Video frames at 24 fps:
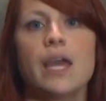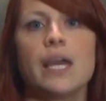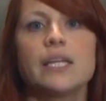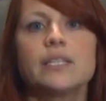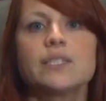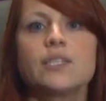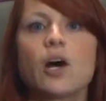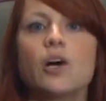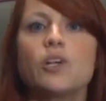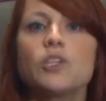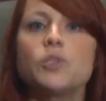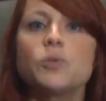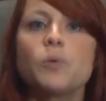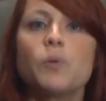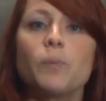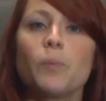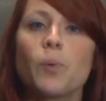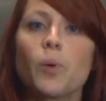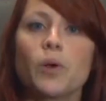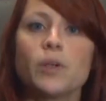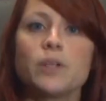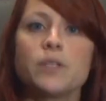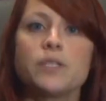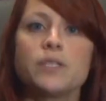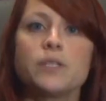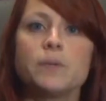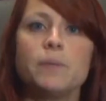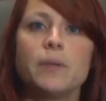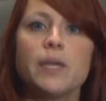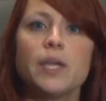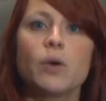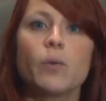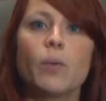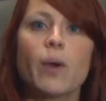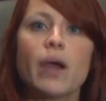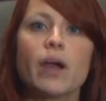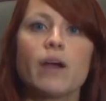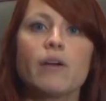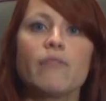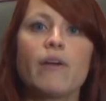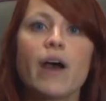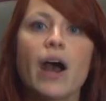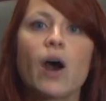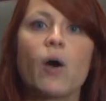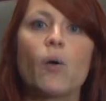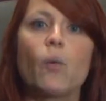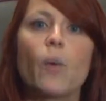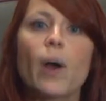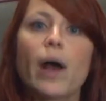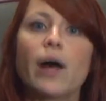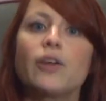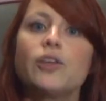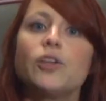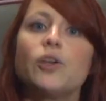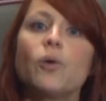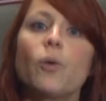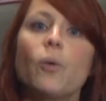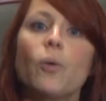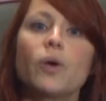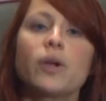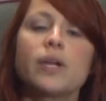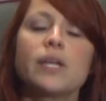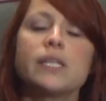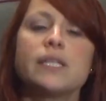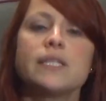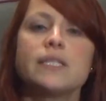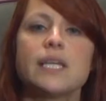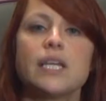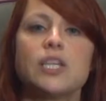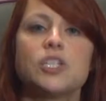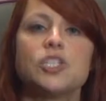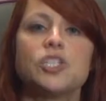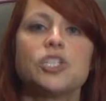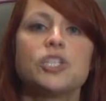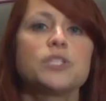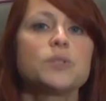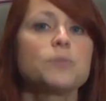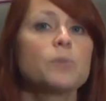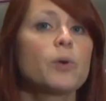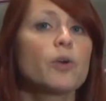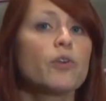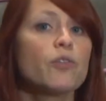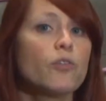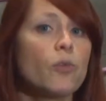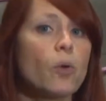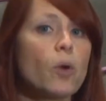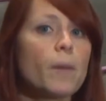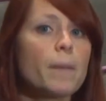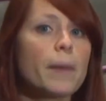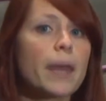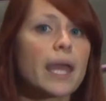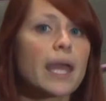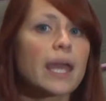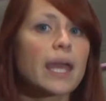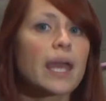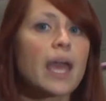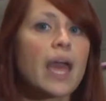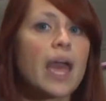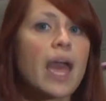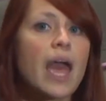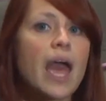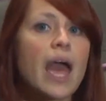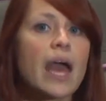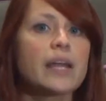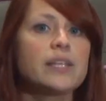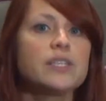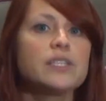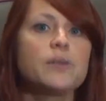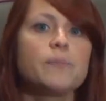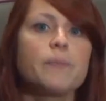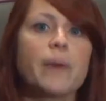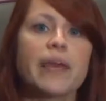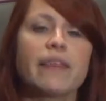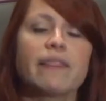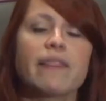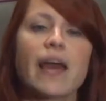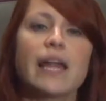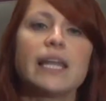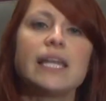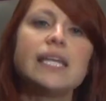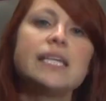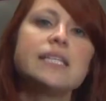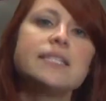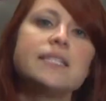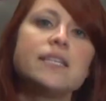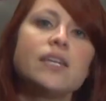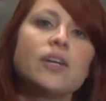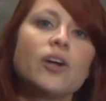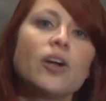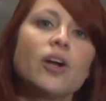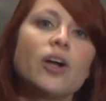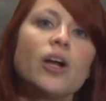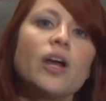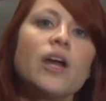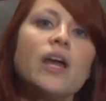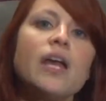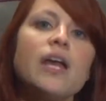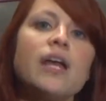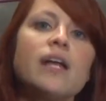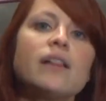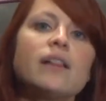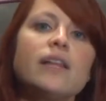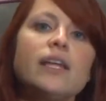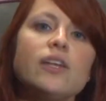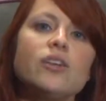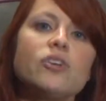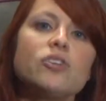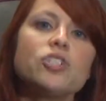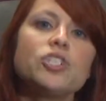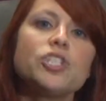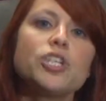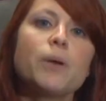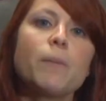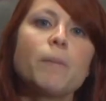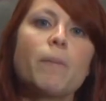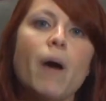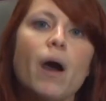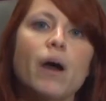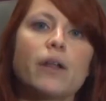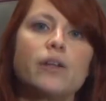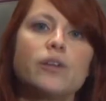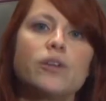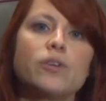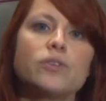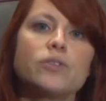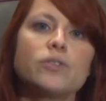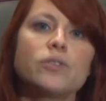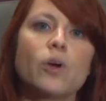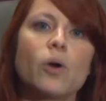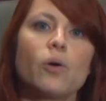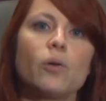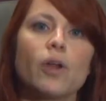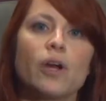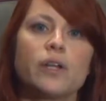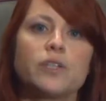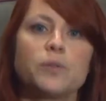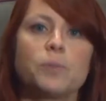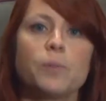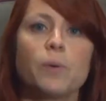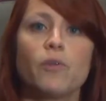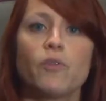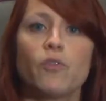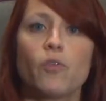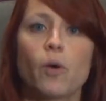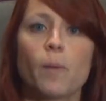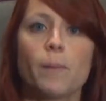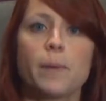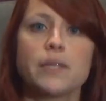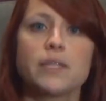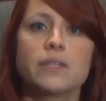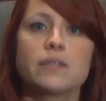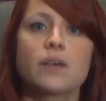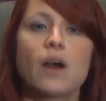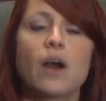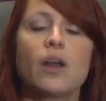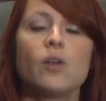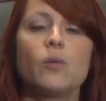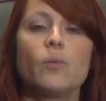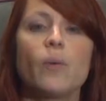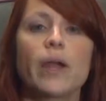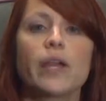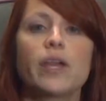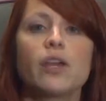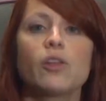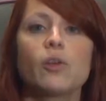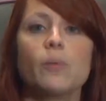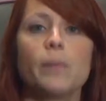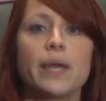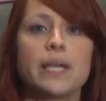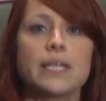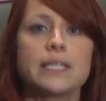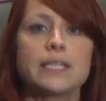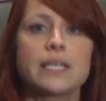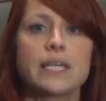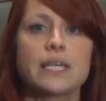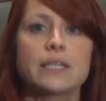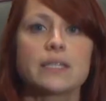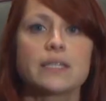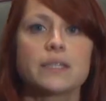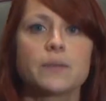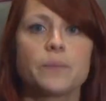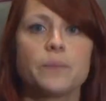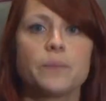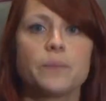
It's also important to be aware of how well your organization is performing. And to make that easier, leadership monitors ODOT's performance on a regular basis.